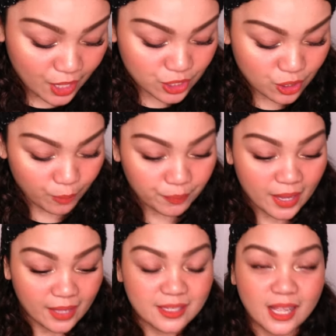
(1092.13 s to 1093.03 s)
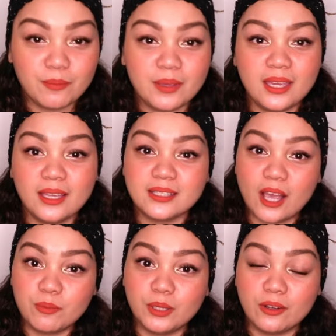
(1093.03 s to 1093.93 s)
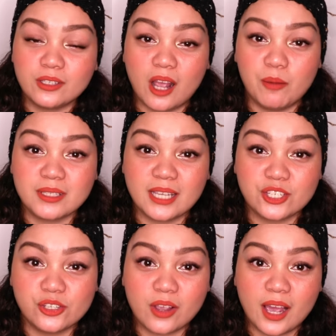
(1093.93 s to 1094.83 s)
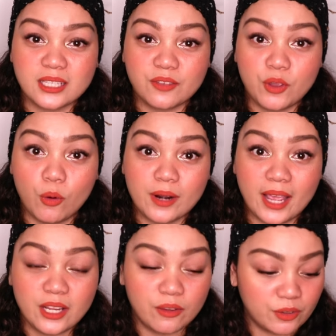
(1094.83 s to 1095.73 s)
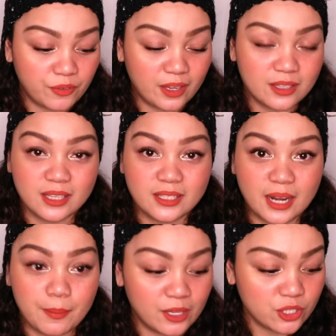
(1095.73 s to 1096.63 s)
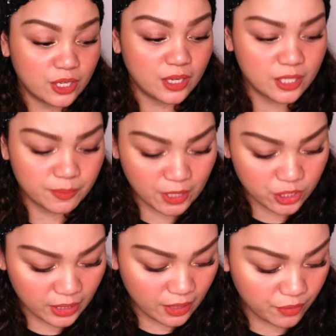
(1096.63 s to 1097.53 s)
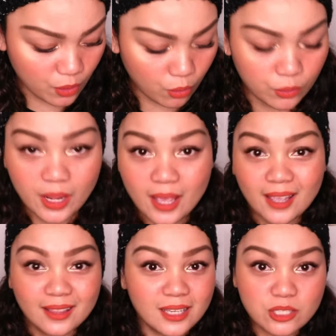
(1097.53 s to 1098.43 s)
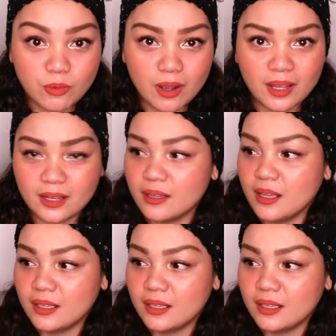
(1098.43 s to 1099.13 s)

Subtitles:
So tell me down below in the comment section, you guys, if you own any of the fragrances that I mentioned, especially if you own this one.